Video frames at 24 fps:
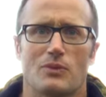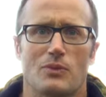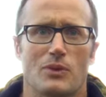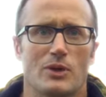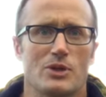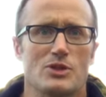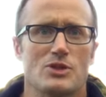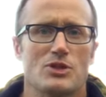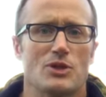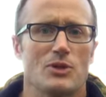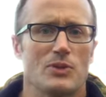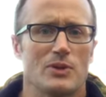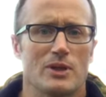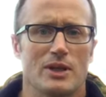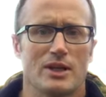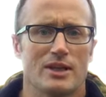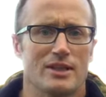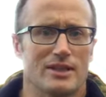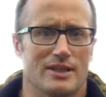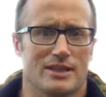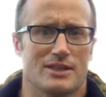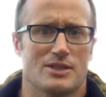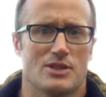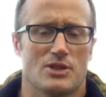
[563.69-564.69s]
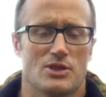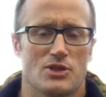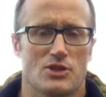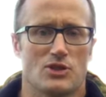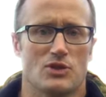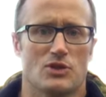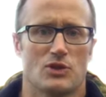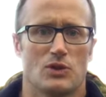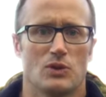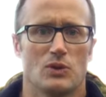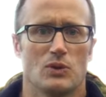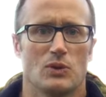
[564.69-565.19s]
what is going on? Like, this
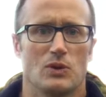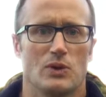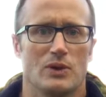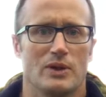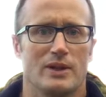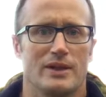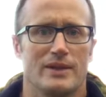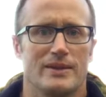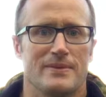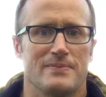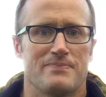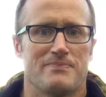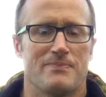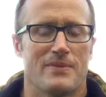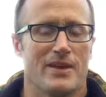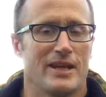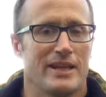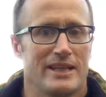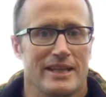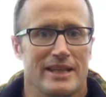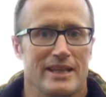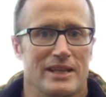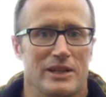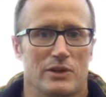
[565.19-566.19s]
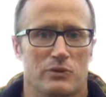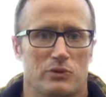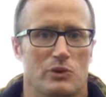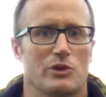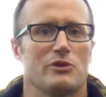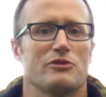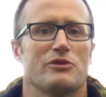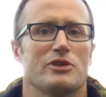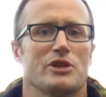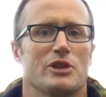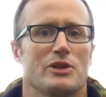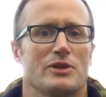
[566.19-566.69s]
is cool. And then the
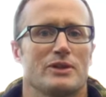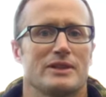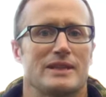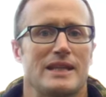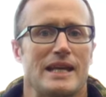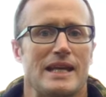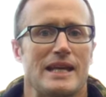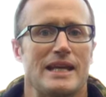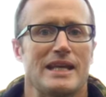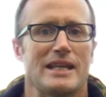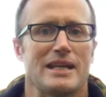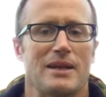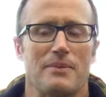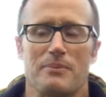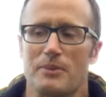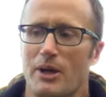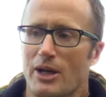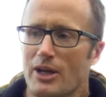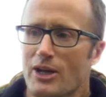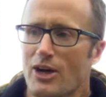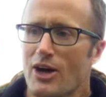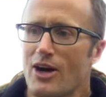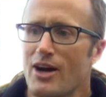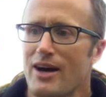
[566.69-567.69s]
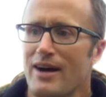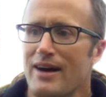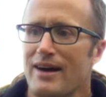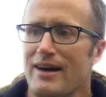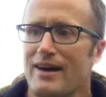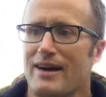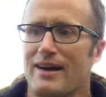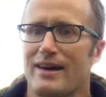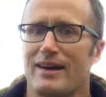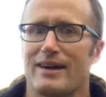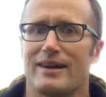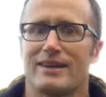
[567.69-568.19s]
reveal at the end, I'm like,
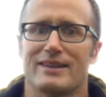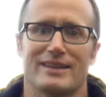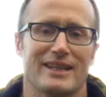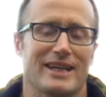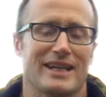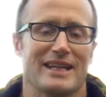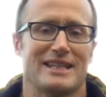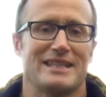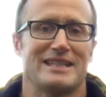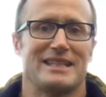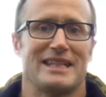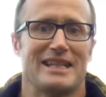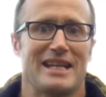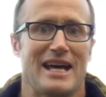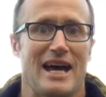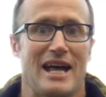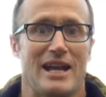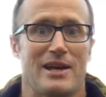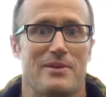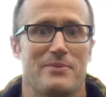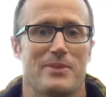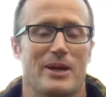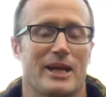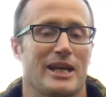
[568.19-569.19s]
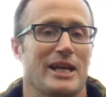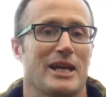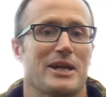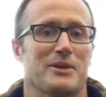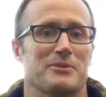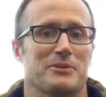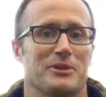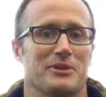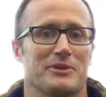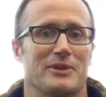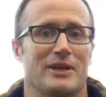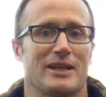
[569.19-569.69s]
ah, like I did not have my
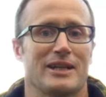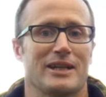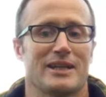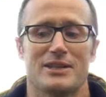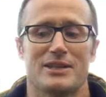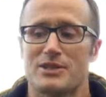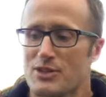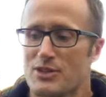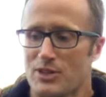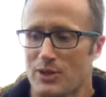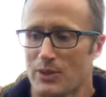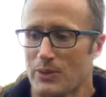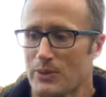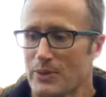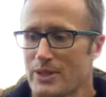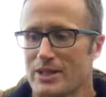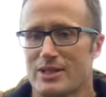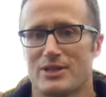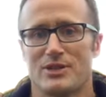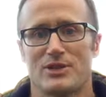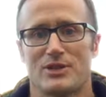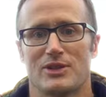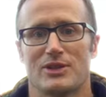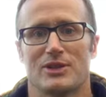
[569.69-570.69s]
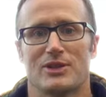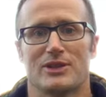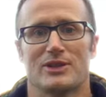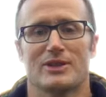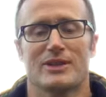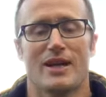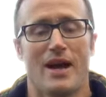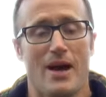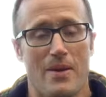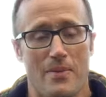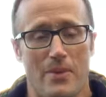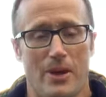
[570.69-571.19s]
camera running. So this
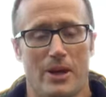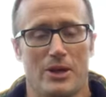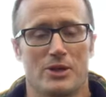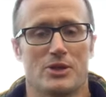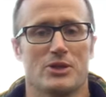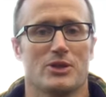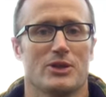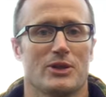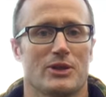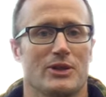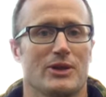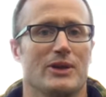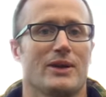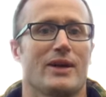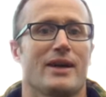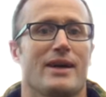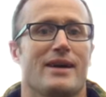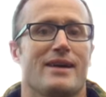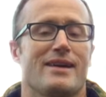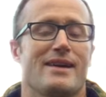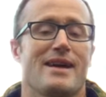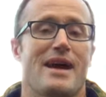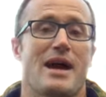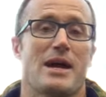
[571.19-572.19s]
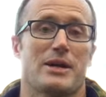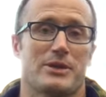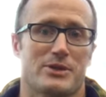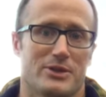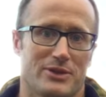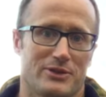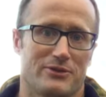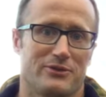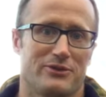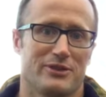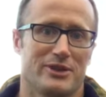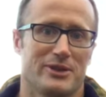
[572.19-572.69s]
year I made sure I
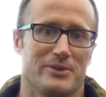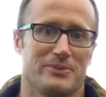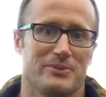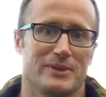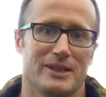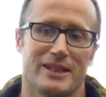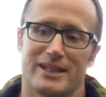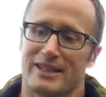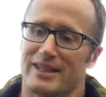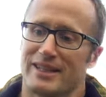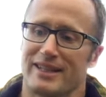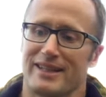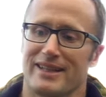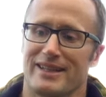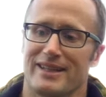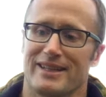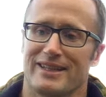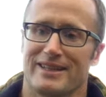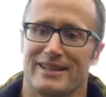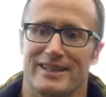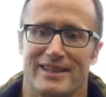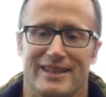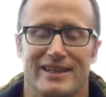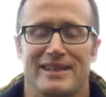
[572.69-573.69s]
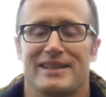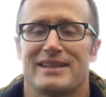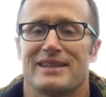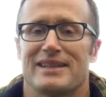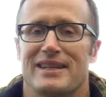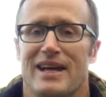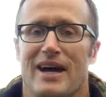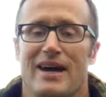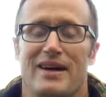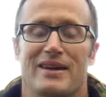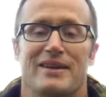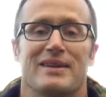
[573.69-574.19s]
actually filmed it, and
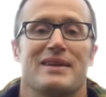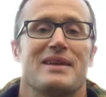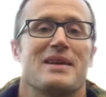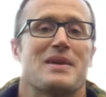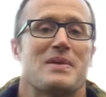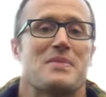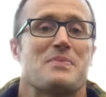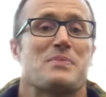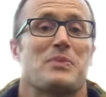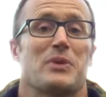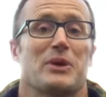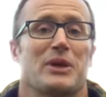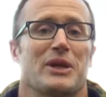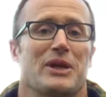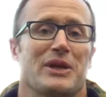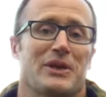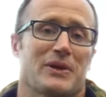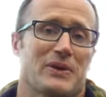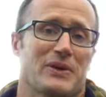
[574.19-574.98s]
yeah, pretty